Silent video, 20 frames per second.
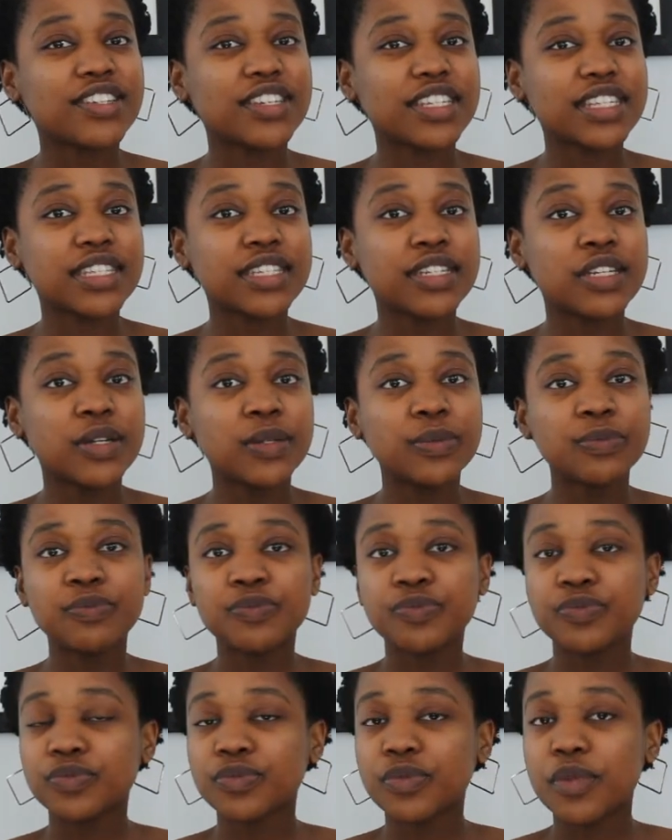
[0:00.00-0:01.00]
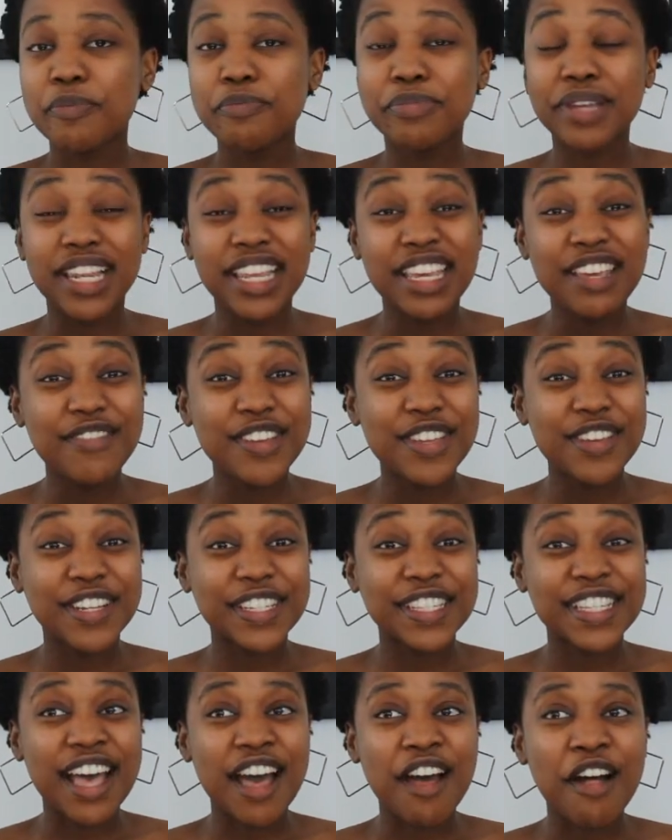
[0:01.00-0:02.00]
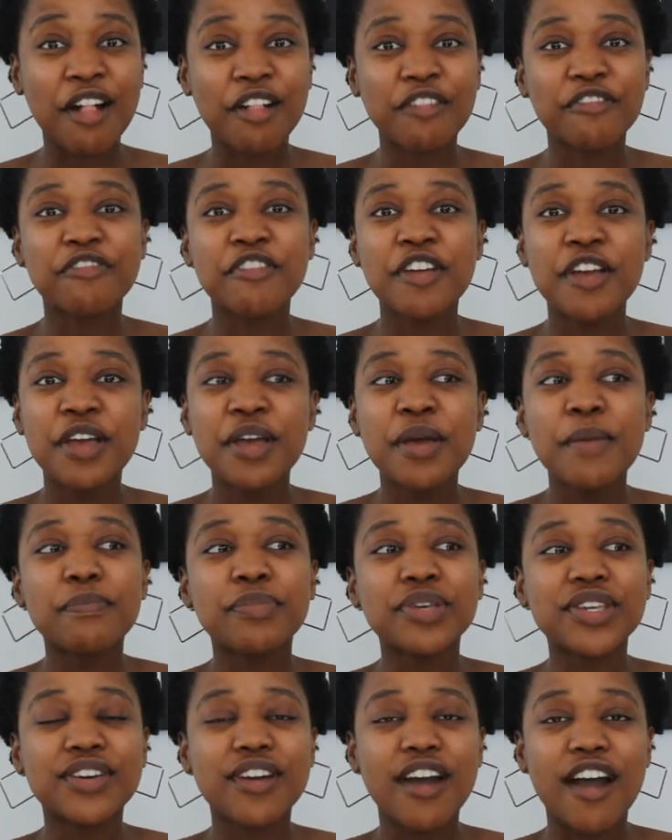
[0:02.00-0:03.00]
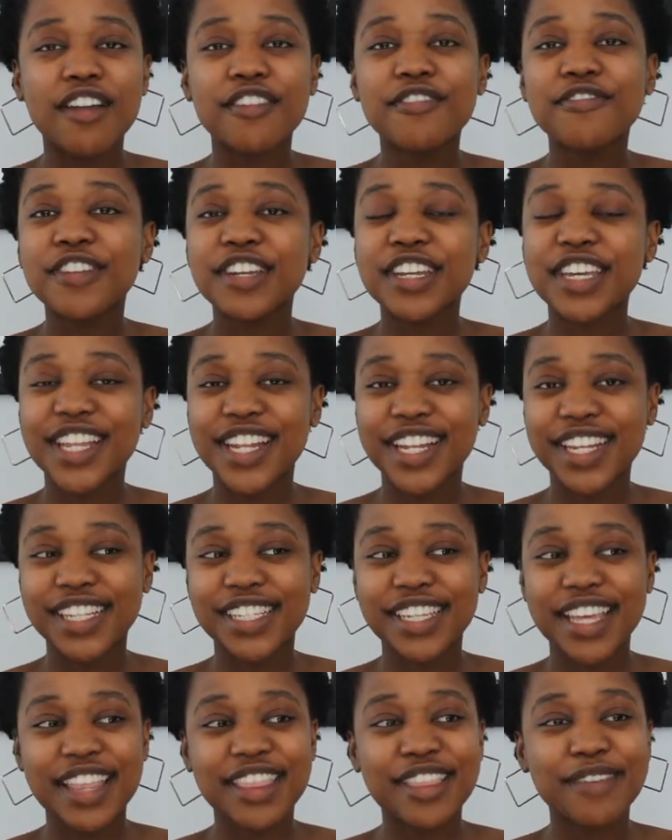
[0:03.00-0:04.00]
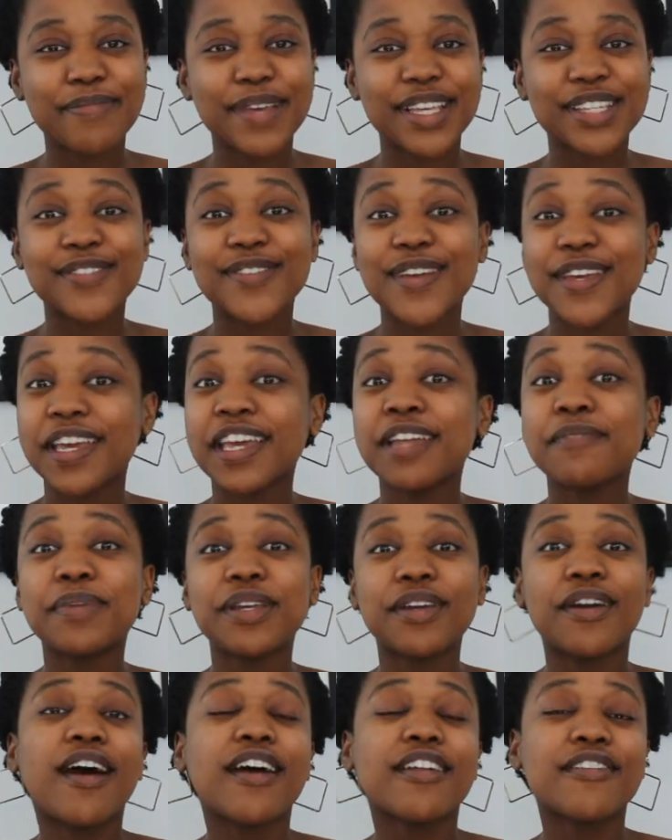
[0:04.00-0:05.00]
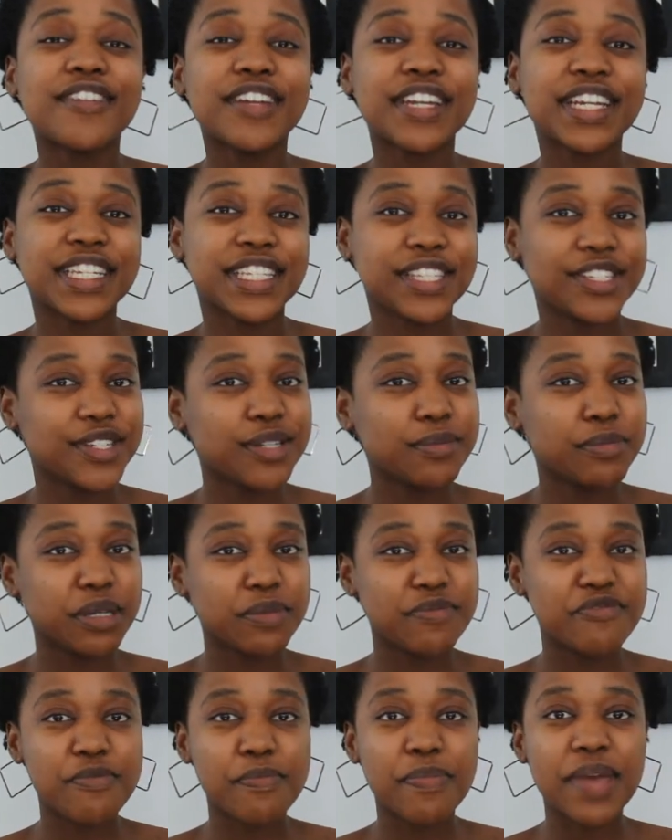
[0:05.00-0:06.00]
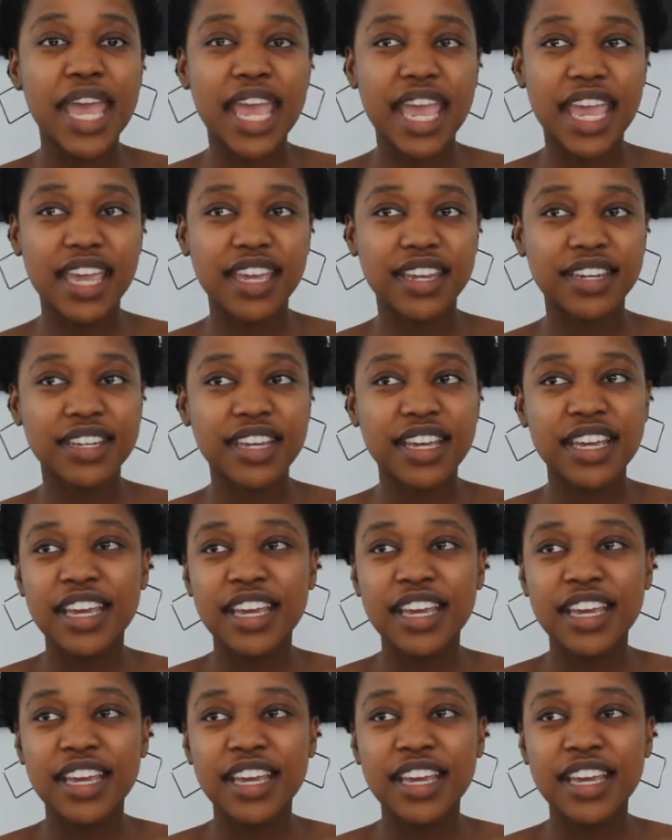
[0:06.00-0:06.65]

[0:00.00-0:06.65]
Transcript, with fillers: Just believe in yourself, be confident, and the best way you can be confident is to be prepared.